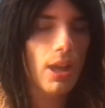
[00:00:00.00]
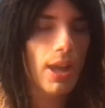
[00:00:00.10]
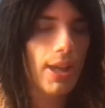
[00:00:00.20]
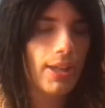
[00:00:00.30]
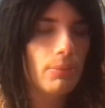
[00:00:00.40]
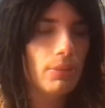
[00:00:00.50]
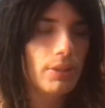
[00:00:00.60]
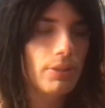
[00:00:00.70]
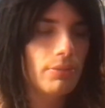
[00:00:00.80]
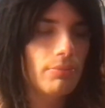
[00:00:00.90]
I
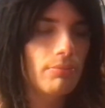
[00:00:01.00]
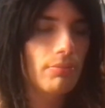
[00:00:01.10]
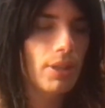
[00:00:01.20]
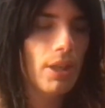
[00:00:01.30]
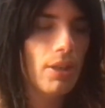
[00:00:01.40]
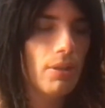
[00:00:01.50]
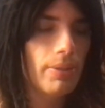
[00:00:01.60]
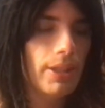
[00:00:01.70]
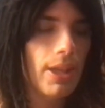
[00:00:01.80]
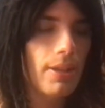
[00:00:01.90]
would go
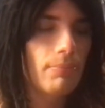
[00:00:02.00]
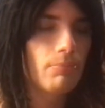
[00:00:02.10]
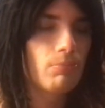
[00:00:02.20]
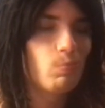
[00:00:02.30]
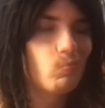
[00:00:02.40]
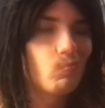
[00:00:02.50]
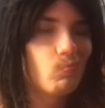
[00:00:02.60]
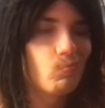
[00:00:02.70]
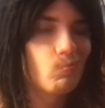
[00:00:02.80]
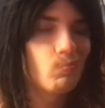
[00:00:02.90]
and
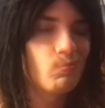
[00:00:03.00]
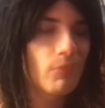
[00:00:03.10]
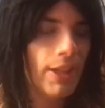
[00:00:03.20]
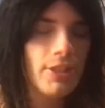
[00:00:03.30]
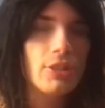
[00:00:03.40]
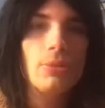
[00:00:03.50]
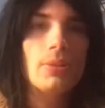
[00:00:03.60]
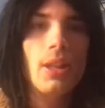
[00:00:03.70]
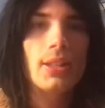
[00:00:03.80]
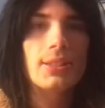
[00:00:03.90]
I just do a
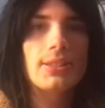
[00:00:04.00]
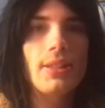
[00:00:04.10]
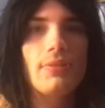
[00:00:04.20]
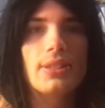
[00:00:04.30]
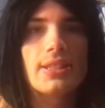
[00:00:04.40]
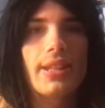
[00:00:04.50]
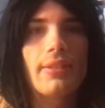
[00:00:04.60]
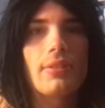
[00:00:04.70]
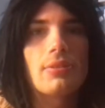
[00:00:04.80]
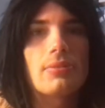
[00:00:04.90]
lot of stuff in St.
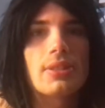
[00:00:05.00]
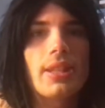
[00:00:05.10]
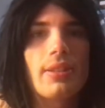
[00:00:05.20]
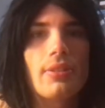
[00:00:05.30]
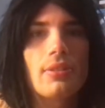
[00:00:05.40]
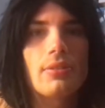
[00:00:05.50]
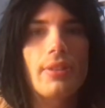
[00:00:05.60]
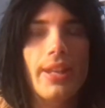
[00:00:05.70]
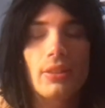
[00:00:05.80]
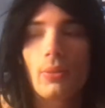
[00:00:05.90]
Clairsville. St. Clairsville
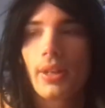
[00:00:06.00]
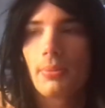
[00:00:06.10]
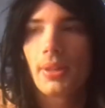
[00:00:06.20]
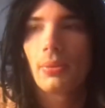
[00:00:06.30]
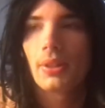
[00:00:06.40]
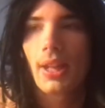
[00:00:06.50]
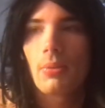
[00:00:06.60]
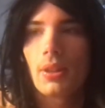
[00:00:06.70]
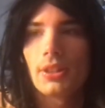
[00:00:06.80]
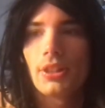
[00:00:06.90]
had quite a bit of what I
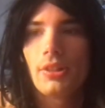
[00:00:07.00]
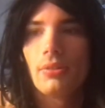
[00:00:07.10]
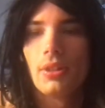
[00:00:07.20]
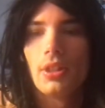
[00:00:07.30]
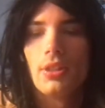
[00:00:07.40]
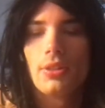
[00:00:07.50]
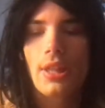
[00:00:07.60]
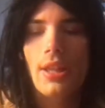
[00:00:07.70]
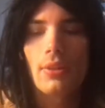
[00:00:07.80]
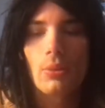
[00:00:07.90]
wanted to do. You
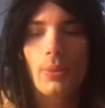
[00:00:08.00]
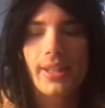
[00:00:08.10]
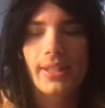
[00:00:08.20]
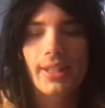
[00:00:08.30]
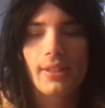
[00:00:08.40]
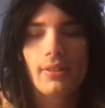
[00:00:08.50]
could go to Wheeling